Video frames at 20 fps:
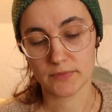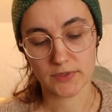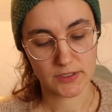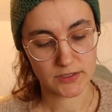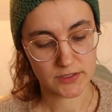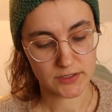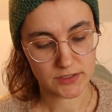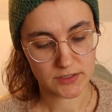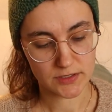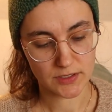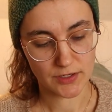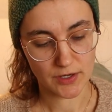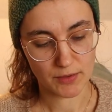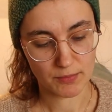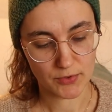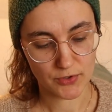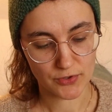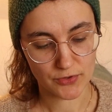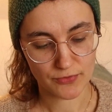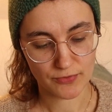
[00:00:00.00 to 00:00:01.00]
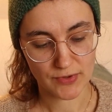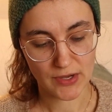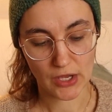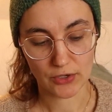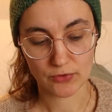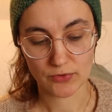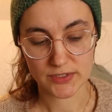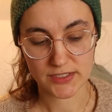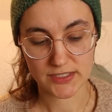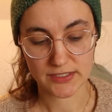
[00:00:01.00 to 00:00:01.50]
It's the number
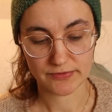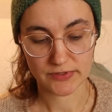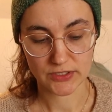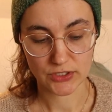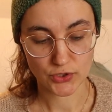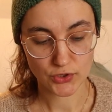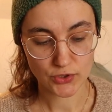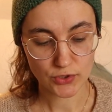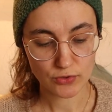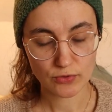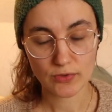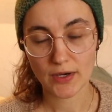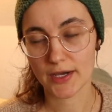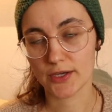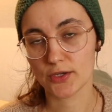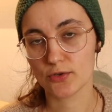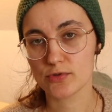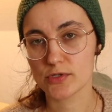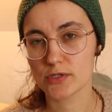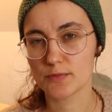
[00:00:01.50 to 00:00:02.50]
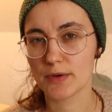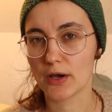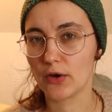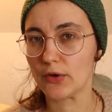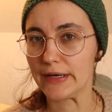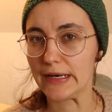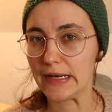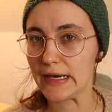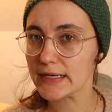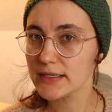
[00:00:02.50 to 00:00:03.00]
372. I use
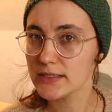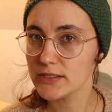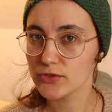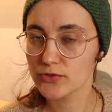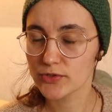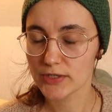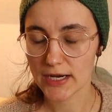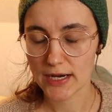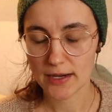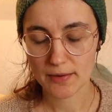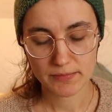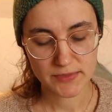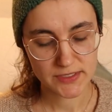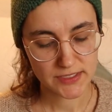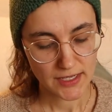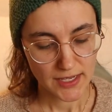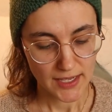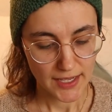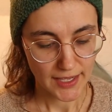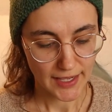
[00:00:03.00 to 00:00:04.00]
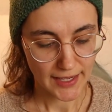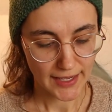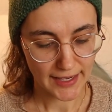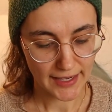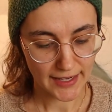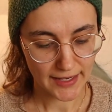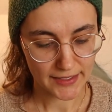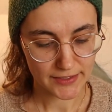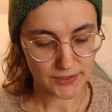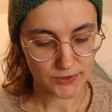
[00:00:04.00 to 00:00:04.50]
about 90 grams.
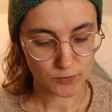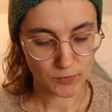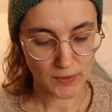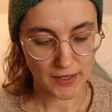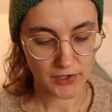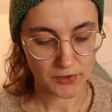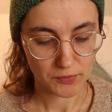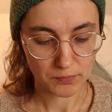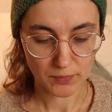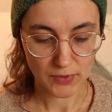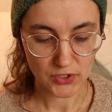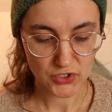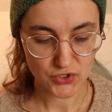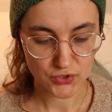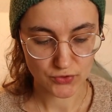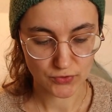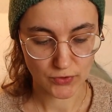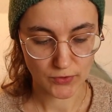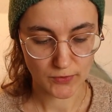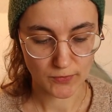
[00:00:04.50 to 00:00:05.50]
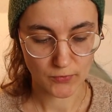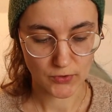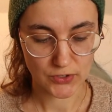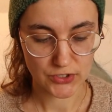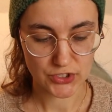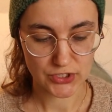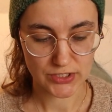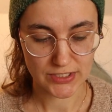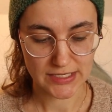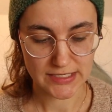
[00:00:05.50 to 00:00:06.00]
And Wild Mushroom,
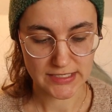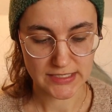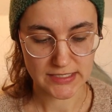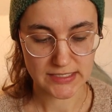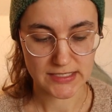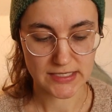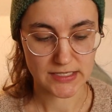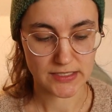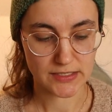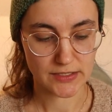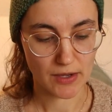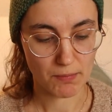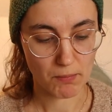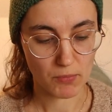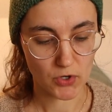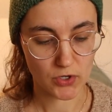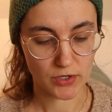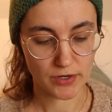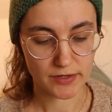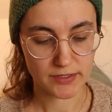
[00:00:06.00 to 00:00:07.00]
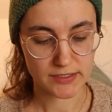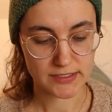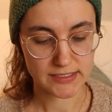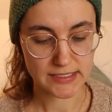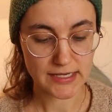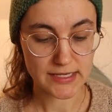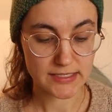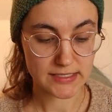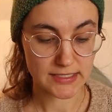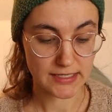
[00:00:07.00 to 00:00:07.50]
which is the number
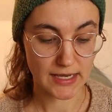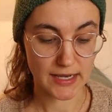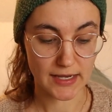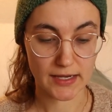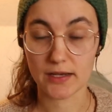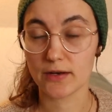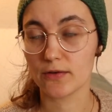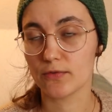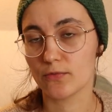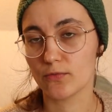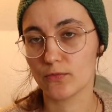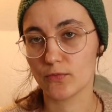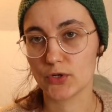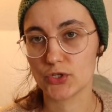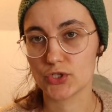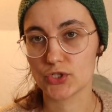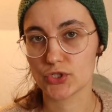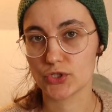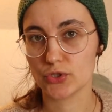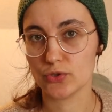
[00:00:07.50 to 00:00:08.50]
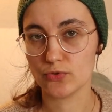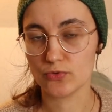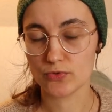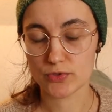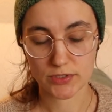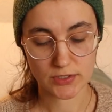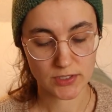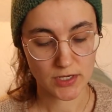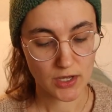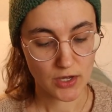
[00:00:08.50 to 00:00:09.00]
68, which
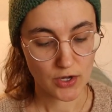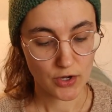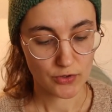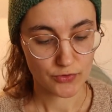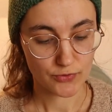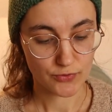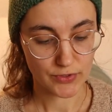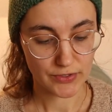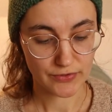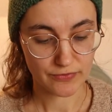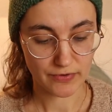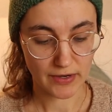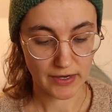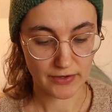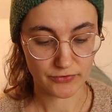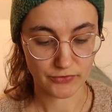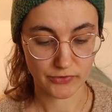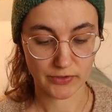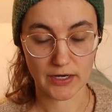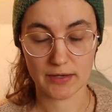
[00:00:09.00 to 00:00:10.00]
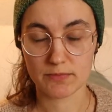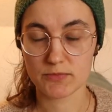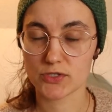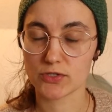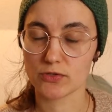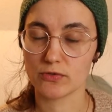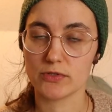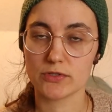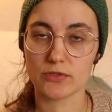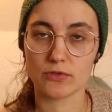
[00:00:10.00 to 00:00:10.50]
used 35 grams.
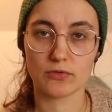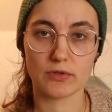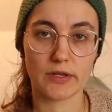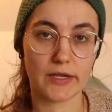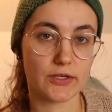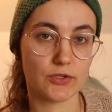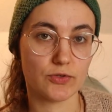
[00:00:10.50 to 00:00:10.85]
So in total, I